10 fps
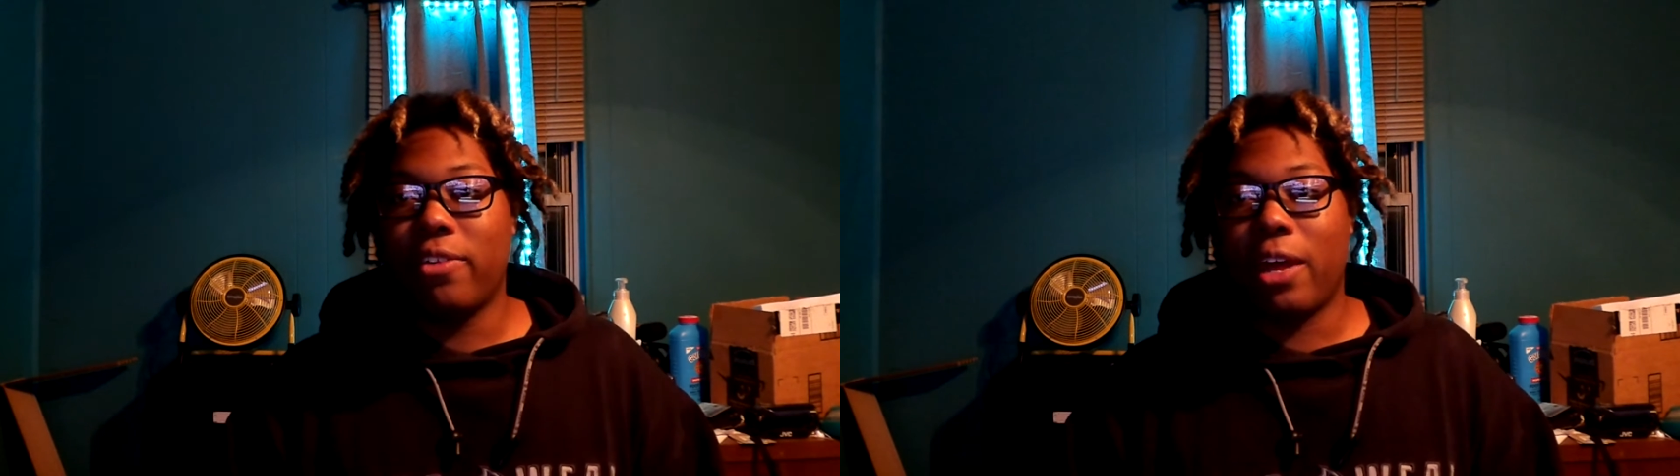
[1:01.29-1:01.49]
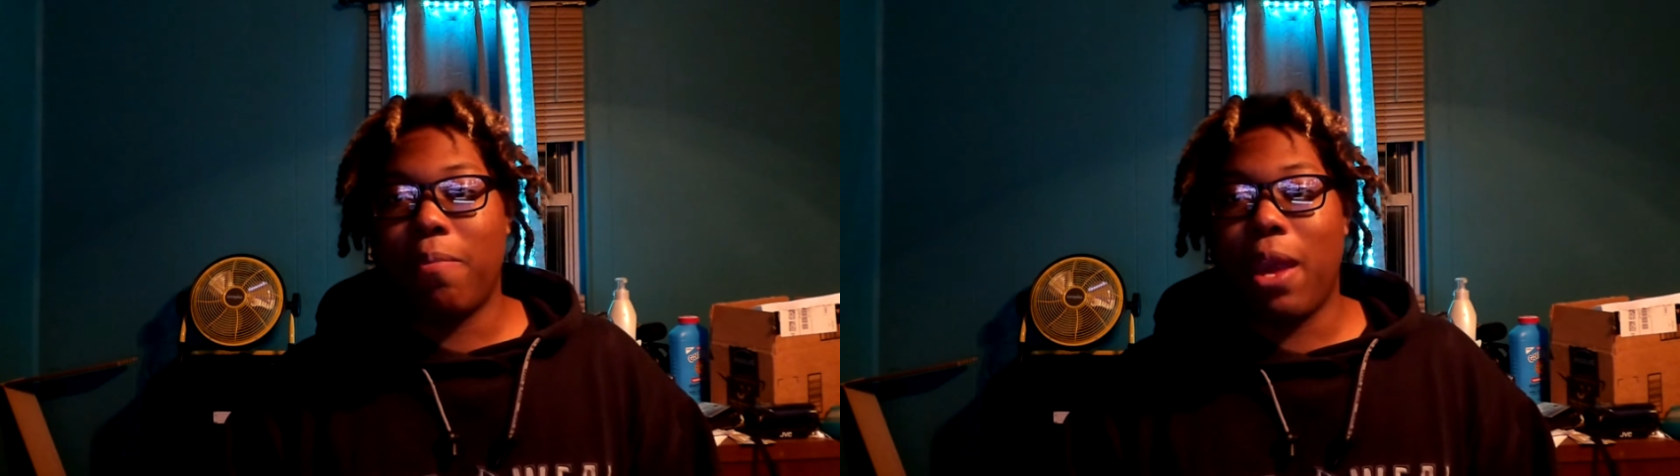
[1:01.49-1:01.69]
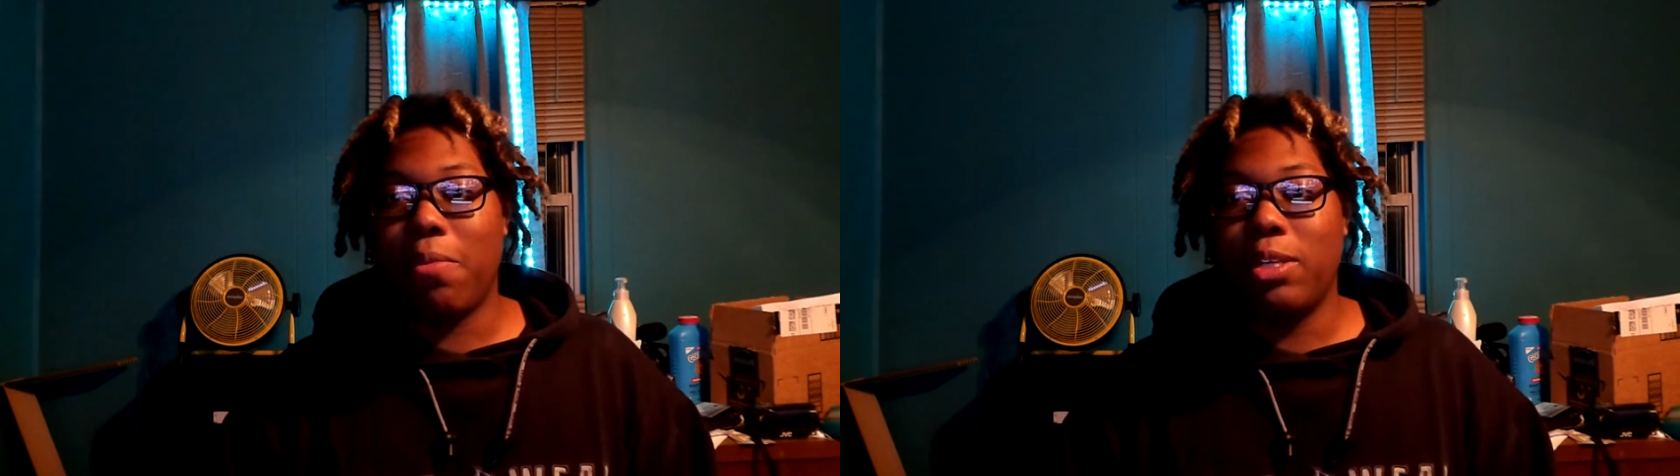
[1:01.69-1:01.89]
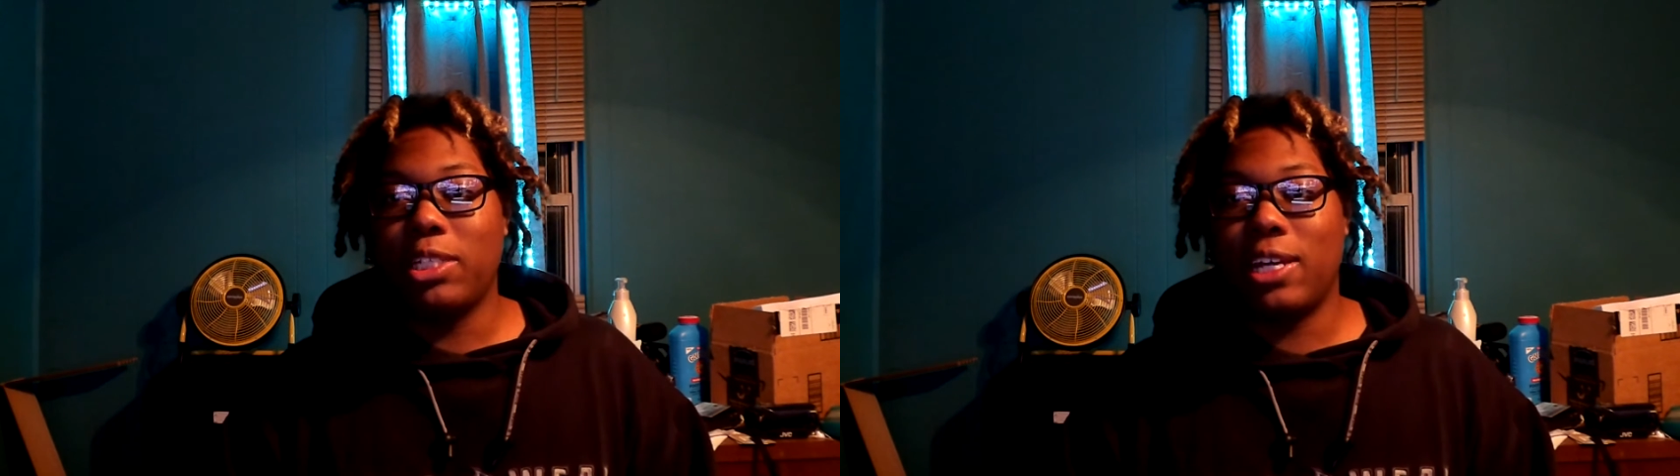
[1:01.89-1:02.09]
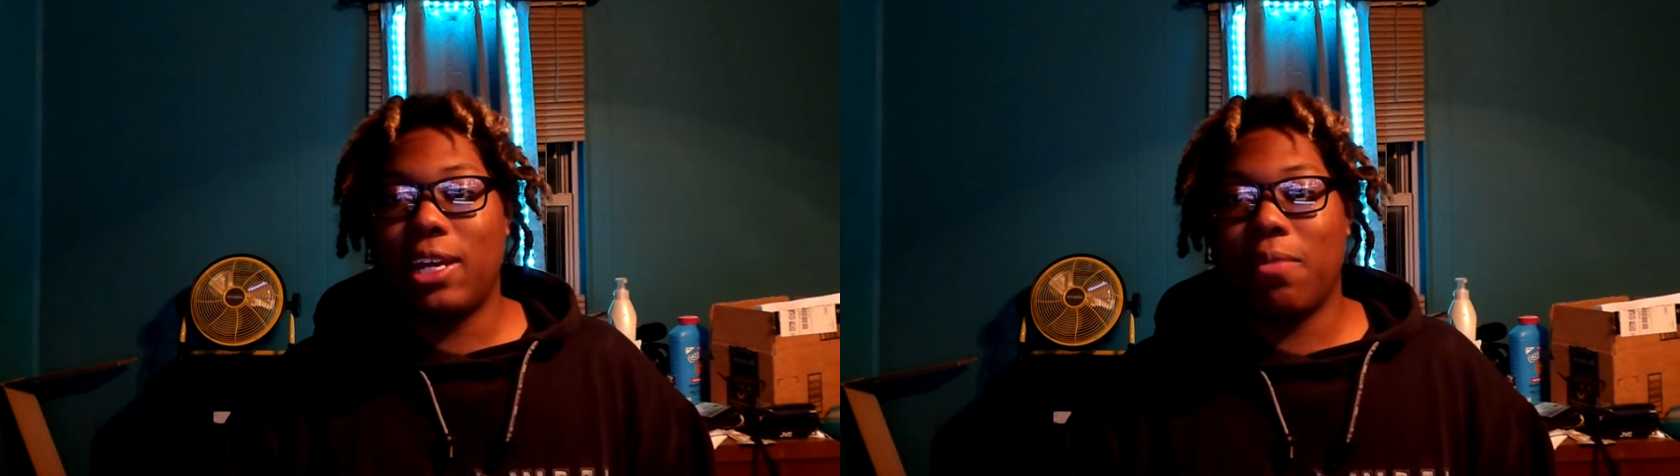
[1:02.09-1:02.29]
like make
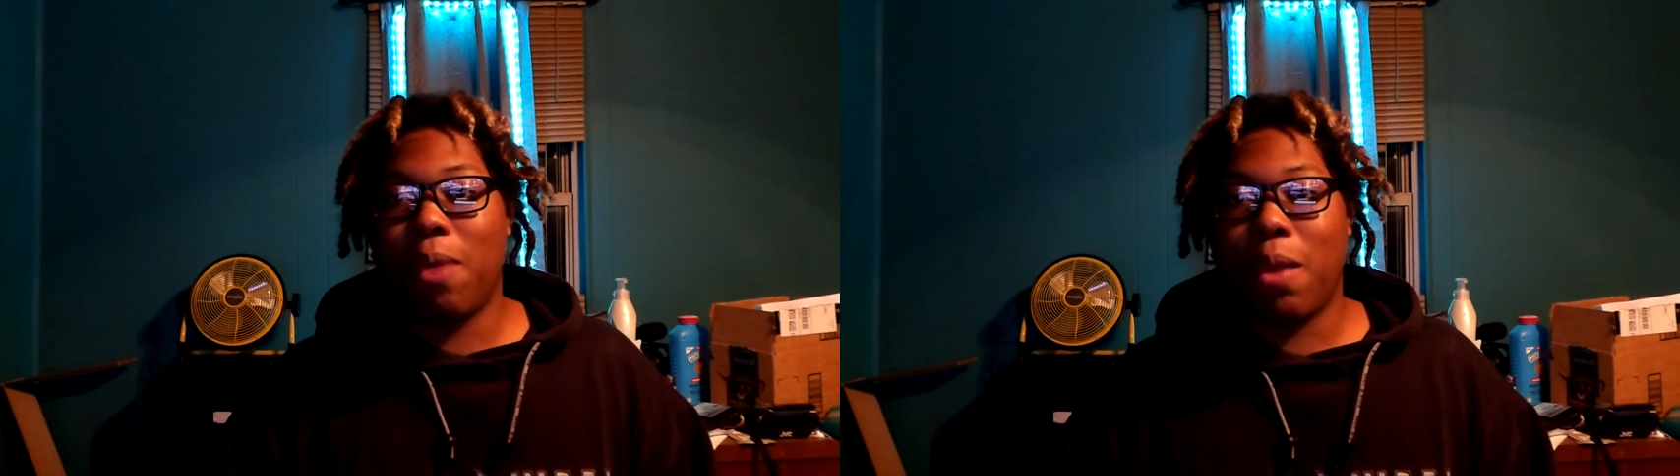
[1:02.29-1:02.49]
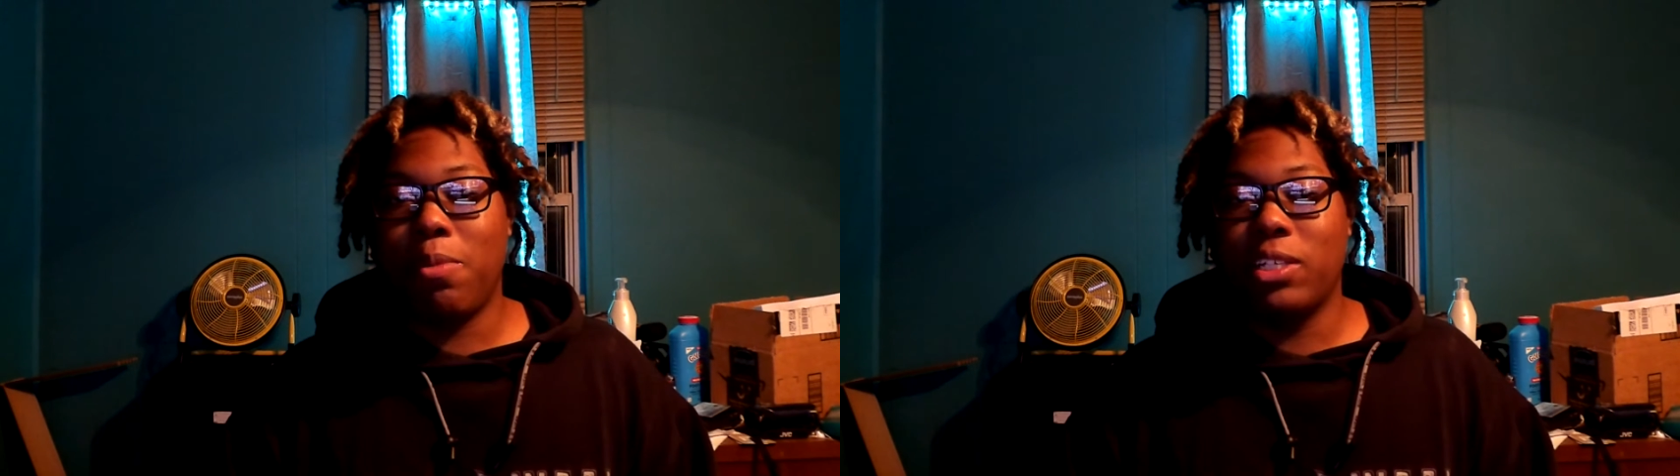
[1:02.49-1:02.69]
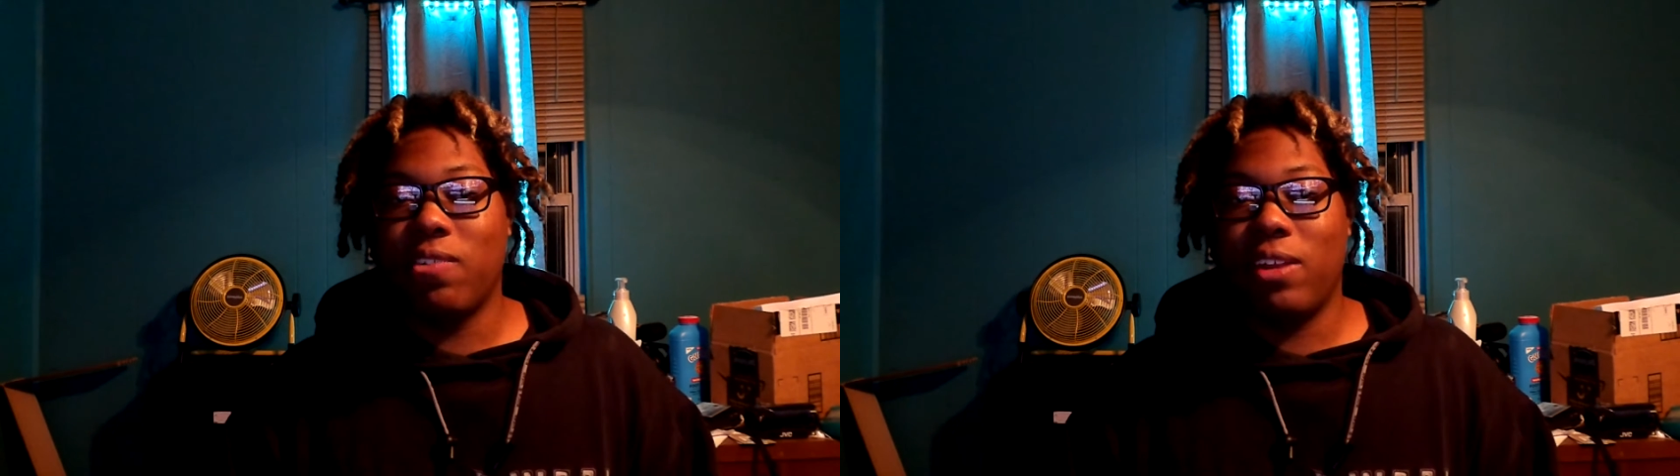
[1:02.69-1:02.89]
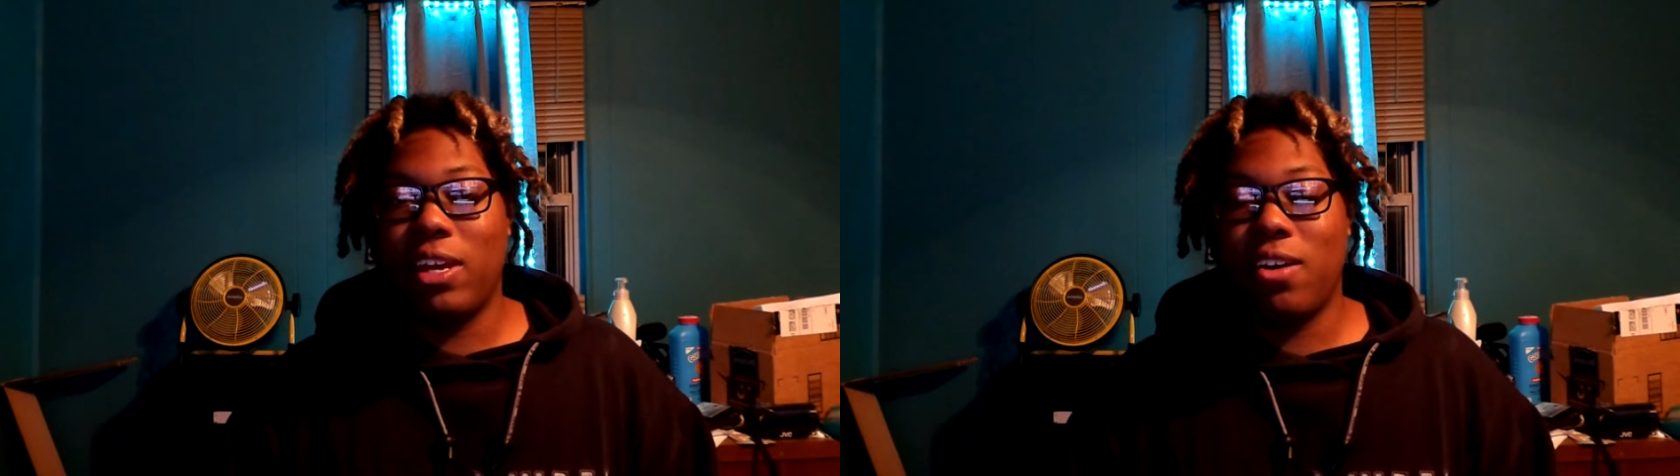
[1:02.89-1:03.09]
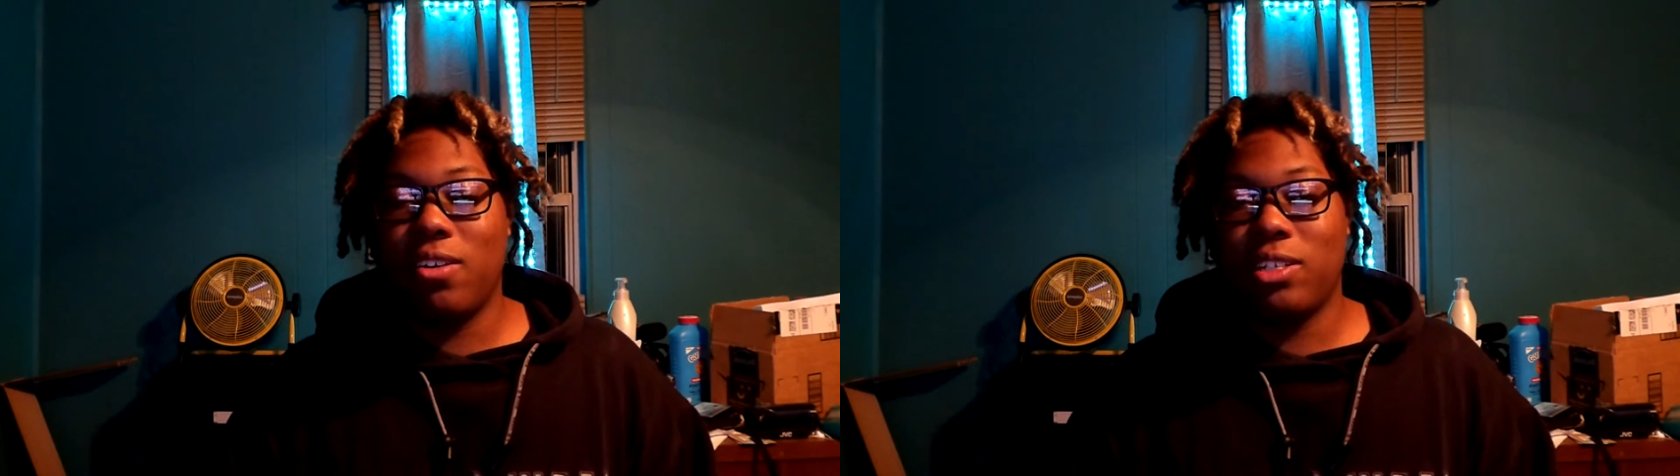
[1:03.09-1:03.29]
music and make music
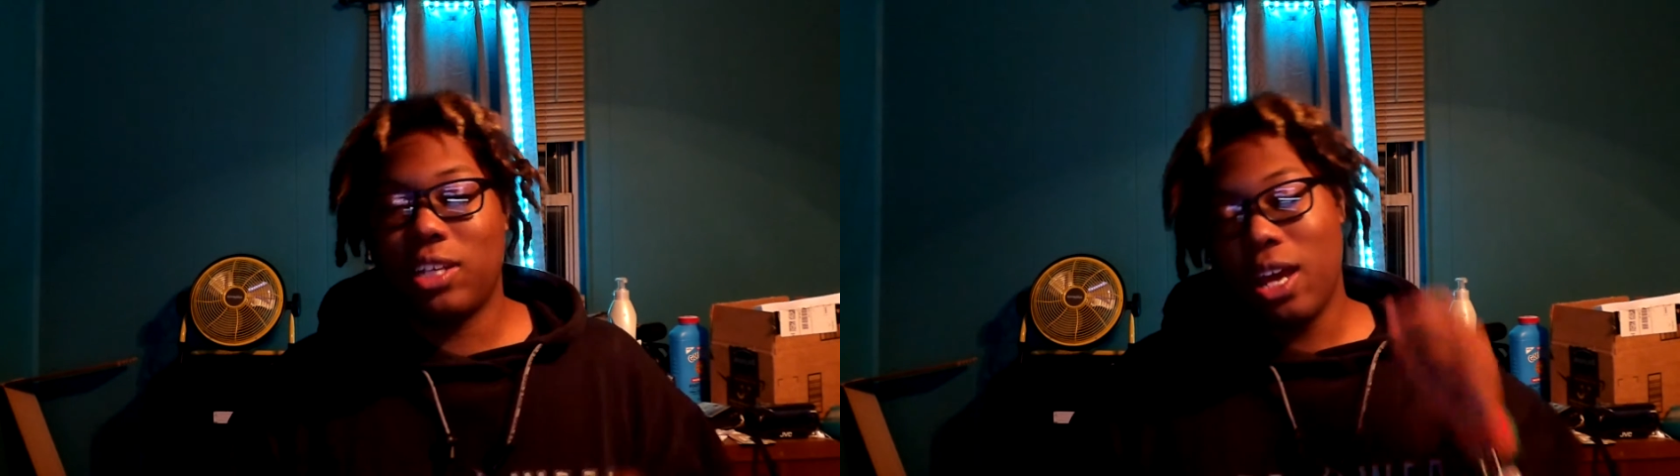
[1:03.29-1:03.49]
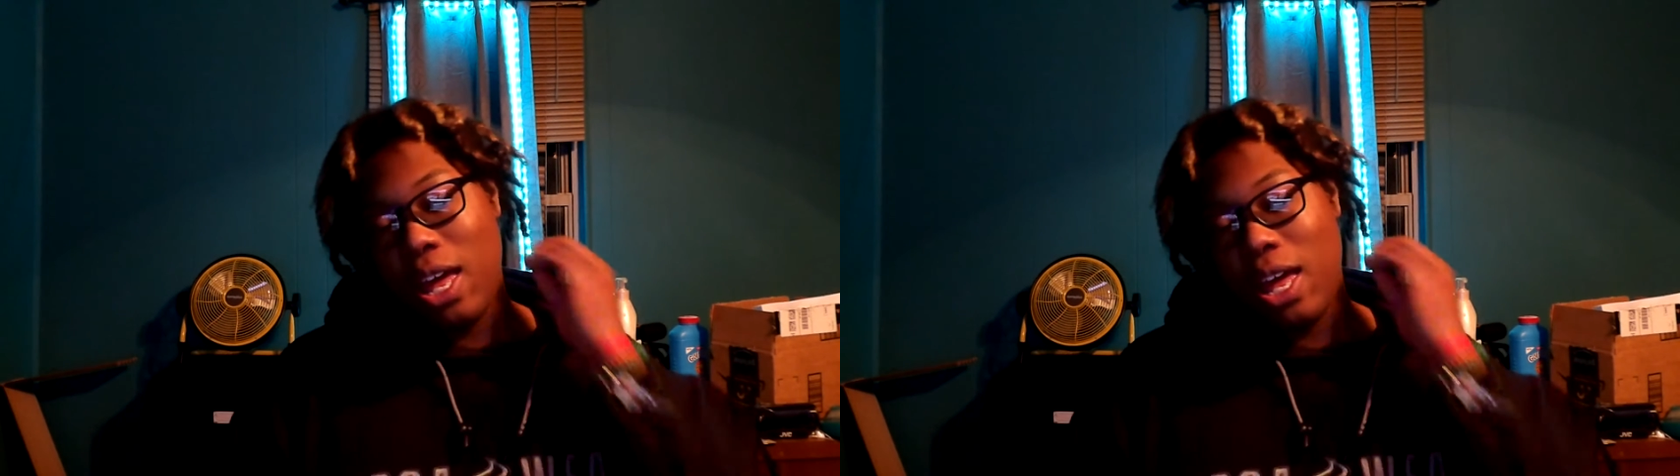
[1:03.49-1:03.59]
videos